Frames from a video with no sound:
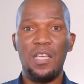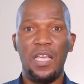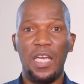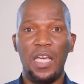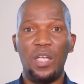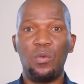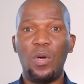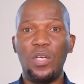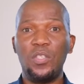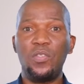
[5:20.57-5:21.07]

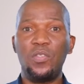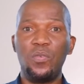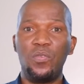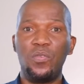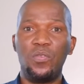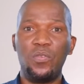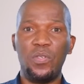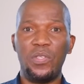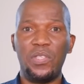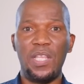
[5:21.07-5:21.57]
And once you
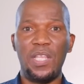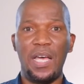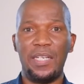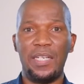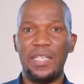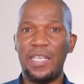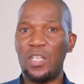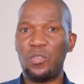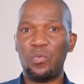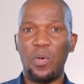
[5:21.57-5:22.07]
choose
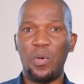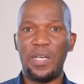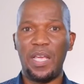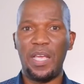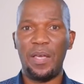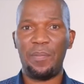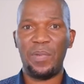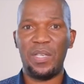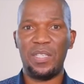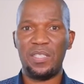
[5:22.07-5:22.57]
that, guess what
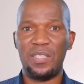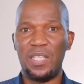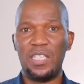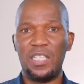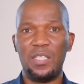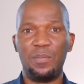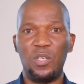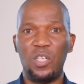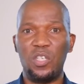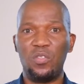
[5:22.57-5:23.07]
happens? Things
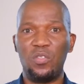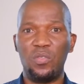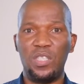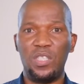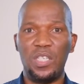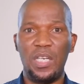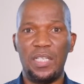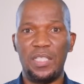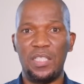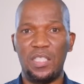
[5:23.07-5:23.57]
begin to
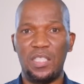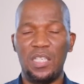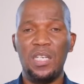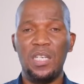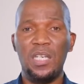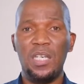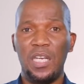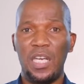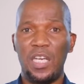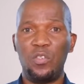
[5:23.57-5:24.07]
change
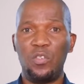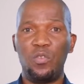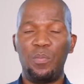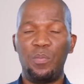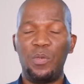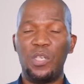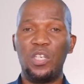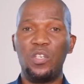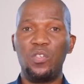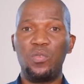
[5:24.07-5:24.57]
and you
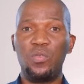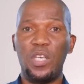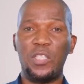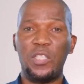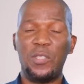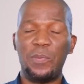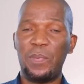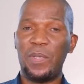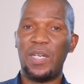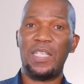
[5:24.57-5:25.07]
begin to
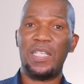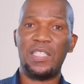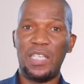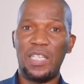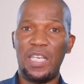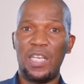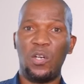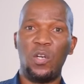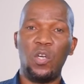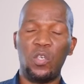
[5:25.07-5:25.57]
experience
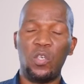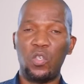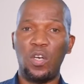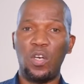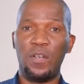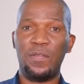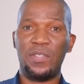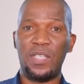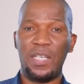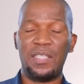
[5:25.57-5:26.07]
a lot
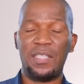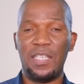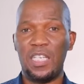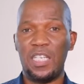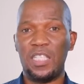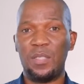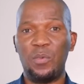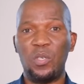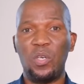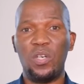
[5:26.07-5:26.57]
of
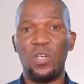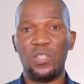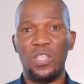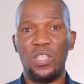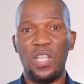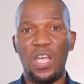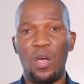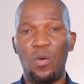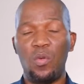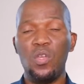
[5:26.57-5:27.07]
success, because
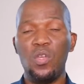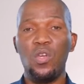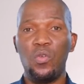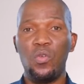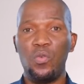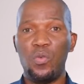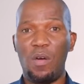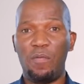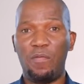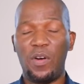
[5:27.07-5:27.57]
now
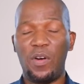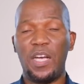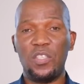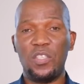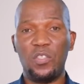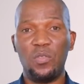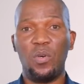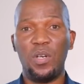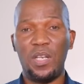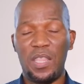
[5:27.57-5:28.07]
you are
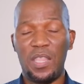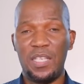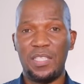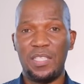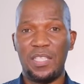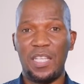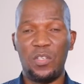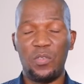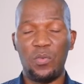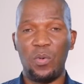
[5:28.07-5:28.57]
focusing on things
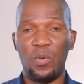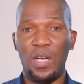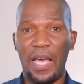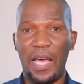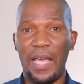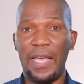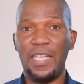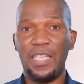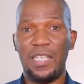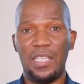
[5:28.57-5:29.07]
that you
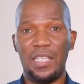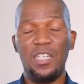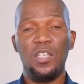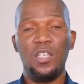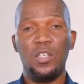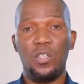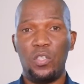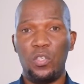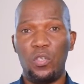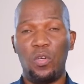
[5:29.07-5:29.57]
like.
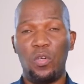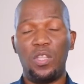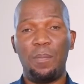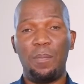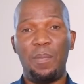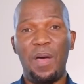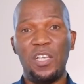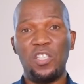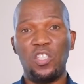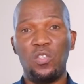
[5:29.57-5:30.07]
You know, the
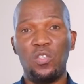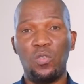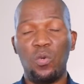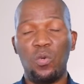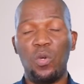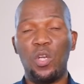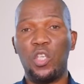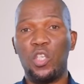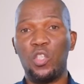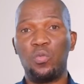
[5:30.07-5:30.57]
passion
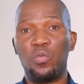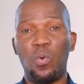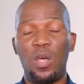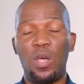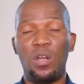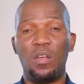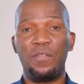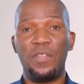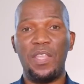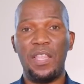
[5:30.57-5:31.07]
rule is one
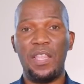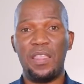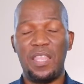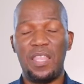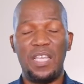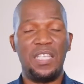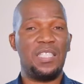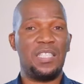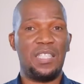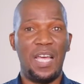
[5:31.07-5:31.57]
of the
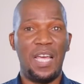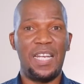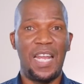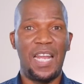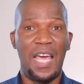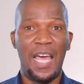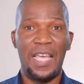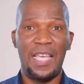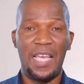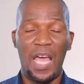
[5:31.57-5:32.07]
things that
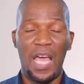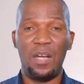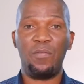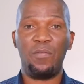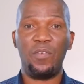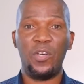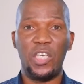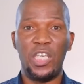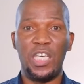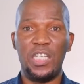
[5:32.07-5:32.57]
I
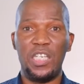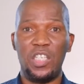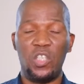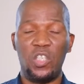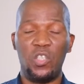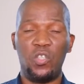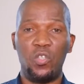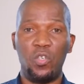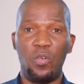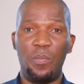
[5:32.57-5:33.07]
advocate.
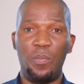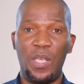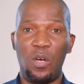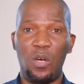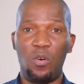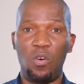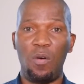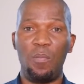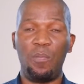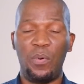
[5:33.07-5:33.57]
It should be a
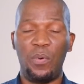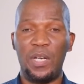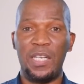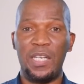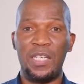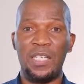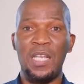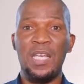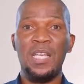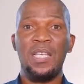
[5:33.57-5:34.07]

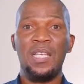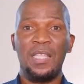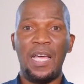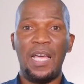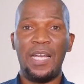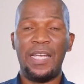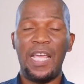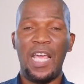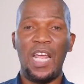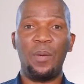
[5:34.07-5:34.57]
component
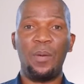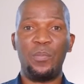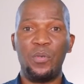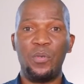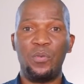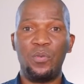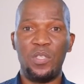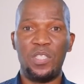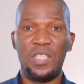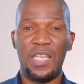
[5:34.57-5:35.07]
that help you
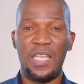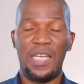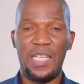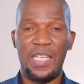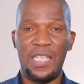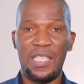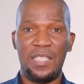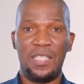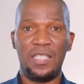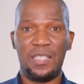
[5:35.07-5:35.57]
to say,
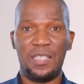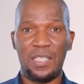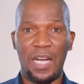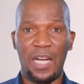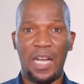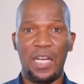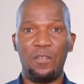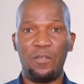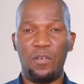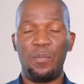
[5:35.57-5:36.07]
is this
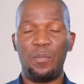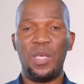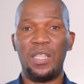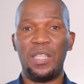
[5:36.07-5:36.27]
right for me?